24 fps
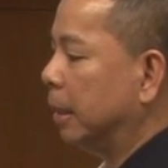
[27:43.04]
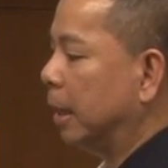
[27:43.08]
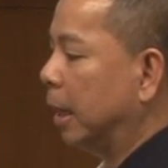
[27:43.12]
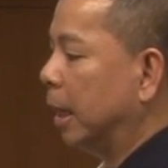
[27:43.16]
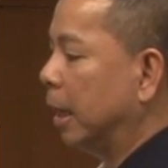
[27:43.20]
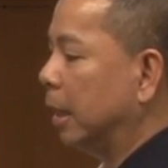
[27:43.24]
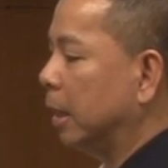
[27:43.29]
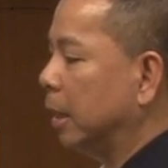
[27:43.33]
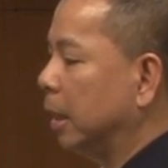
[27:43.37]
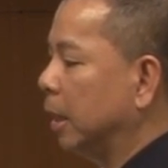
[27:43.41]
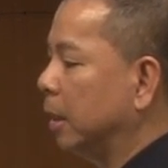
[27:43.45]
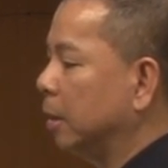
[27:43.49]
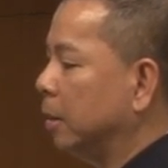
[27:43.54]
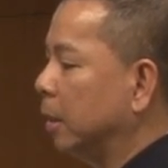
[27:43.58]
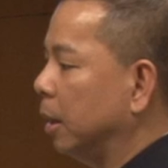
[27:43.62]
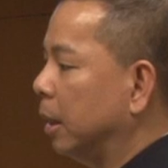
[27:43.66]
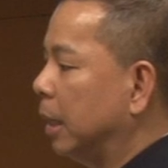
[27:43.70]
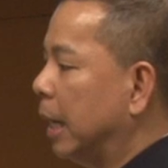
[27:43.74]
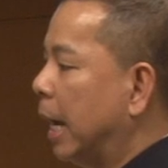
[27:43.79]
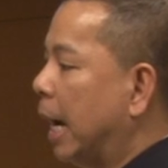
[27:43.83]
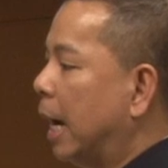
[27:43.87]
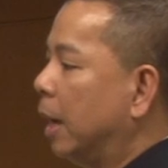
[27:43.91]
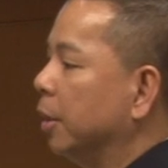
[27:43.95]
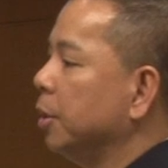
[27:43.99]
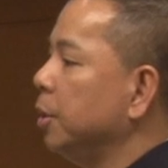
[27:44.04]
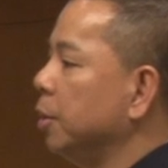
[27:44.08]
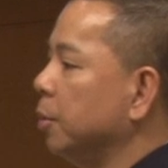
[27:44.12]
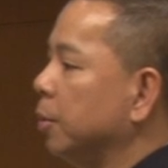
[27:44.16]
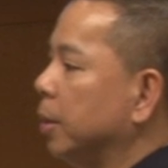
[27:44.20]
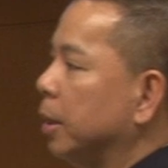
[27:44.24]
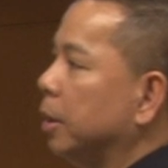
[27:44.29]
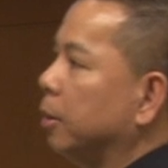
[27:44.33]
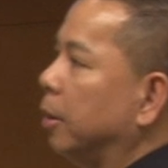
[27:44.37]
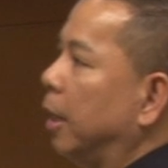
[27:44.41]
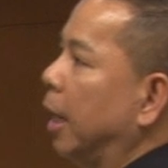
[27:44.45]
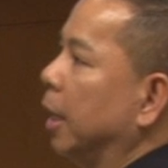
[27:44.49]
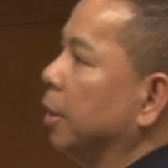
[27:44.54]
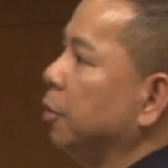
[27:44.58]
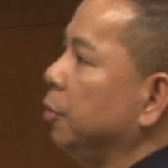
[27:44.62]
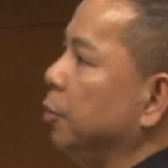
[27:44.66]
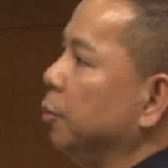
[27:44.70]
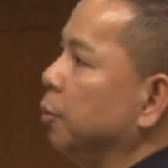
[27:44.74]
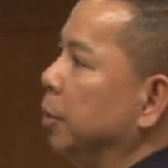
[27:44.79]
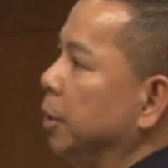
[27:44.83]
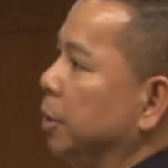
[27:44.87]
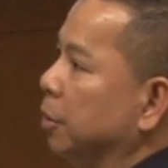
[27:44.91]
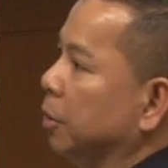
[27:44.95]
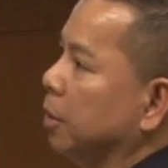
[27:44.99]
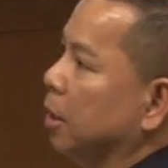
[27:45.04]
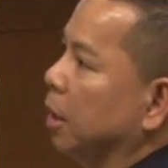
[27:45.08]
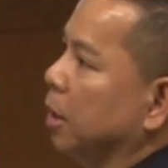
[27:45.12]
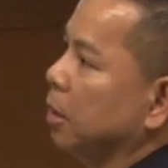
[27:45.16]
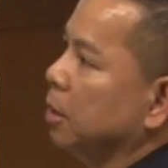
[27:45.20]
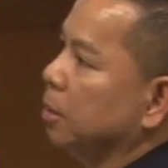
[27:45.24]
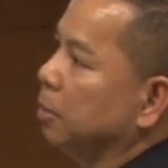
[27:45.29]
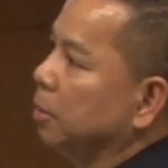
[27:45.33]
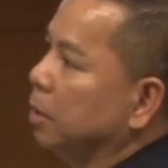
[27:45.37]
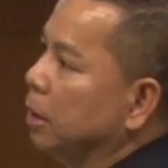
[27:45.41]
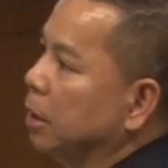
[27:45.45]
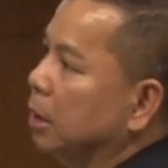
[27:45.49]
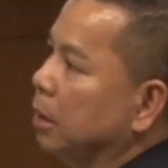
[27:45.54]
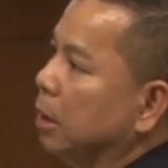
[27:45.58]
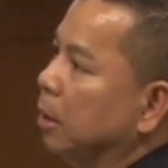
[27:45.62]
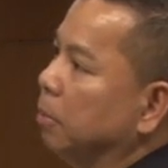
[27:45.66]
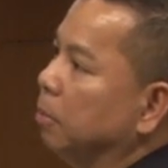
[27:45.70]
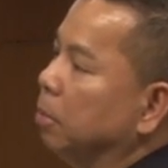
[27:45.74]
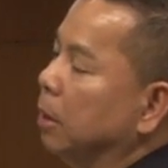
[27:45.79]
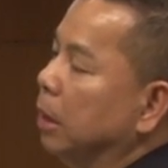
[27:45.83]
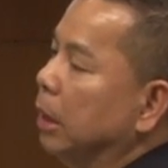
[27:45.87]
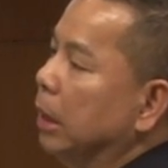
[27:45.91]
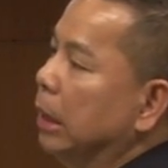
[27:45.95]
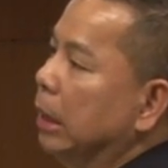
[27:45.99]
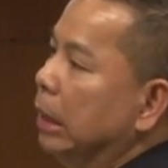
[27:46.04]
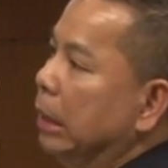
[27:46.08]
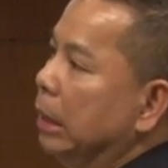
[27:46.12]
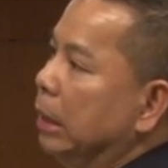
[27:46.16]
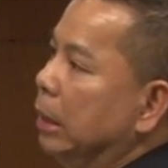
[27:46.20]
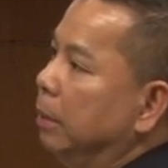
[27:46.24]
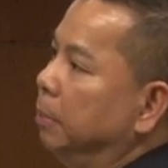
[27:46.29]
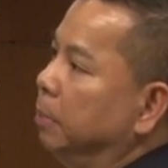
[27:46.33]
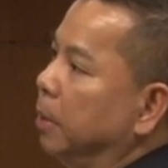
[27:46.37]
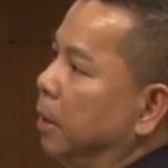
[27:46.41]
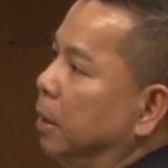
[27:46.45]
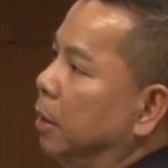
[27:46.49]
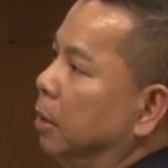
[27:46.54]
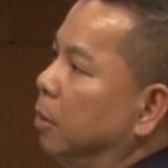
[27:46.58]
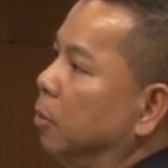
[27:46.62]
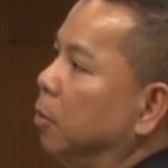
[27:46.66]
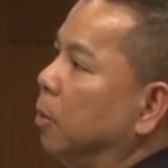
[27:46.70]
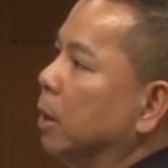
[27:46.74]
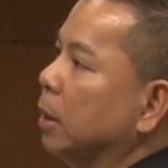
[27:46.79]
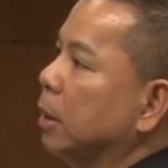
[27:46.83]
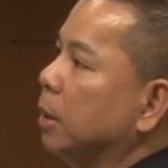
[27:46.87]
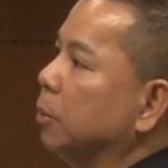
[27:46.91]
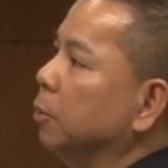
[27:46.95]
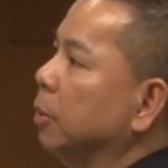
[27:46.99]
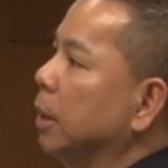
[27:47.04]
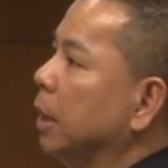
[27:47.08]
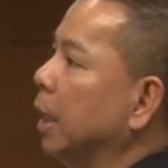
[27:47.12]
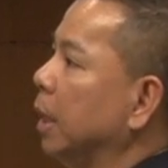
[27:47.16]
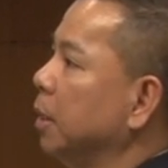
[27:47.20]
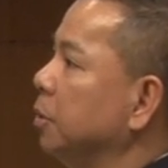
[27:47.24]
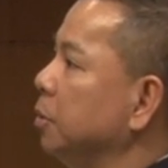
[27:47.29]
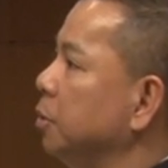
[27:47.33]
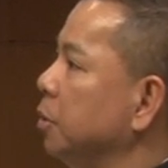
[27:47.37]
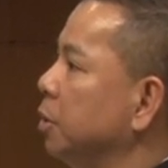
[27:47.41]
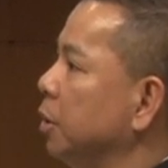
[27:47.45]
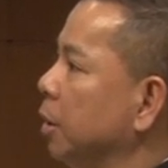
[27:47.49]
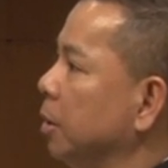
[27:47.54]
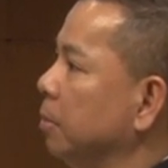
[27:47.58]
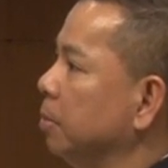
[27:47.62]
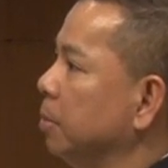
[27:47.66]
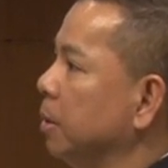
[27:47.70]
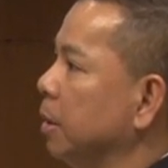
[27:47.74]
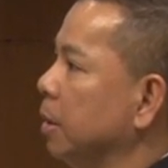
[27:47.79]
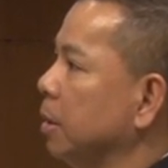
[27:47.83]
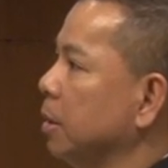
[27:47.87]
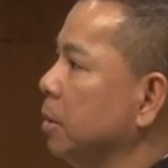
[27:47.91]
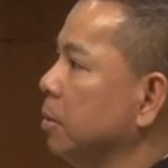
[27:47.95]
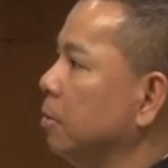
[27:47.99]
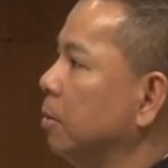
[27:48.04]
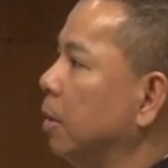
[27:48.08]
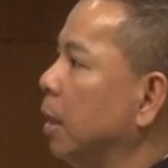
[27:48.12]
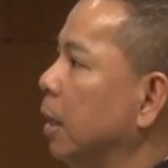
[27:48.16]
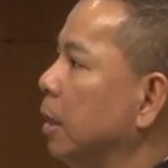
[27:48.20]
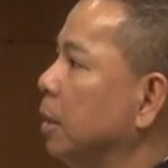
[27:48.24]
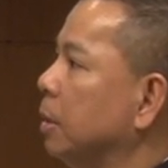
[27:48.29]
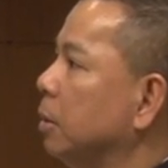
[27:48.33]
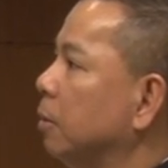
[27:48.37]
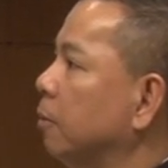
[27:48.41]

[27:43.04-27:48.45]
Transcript: and, and, and how you interact with your customer is completely dependent on what the relationship is, right?